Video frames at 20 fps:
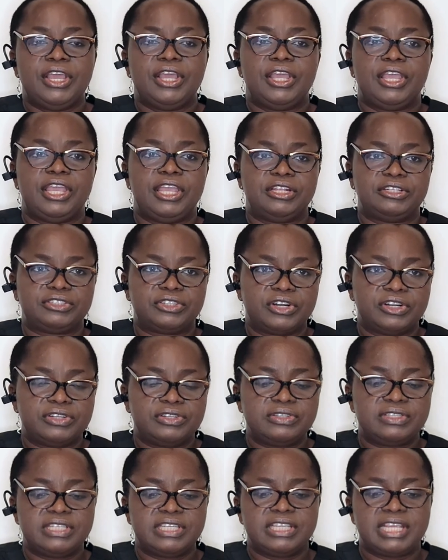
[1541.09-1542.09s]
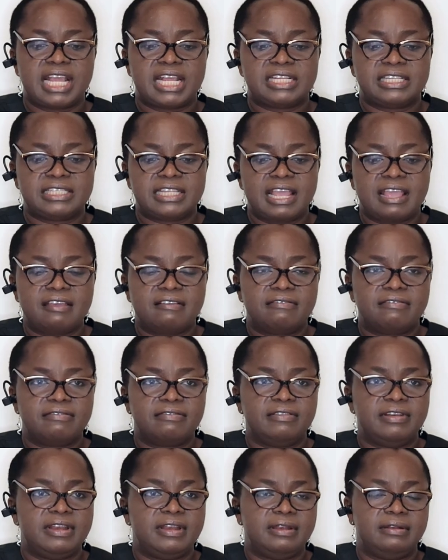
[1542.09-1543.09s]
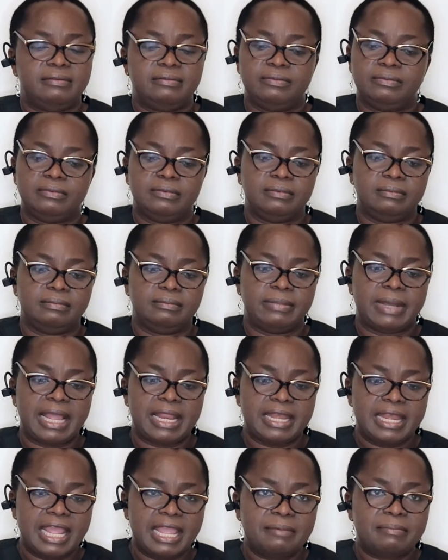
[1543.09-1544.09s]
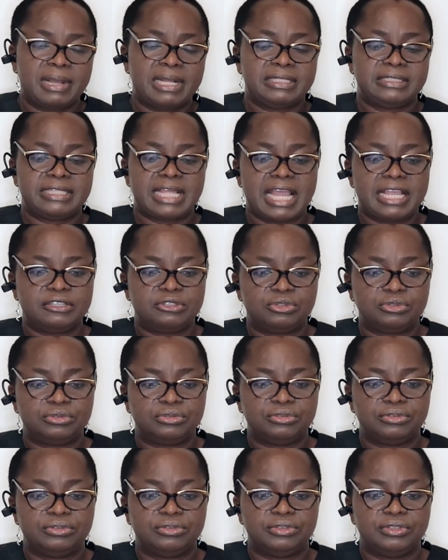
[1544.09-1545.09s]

introducing yourself by name and title,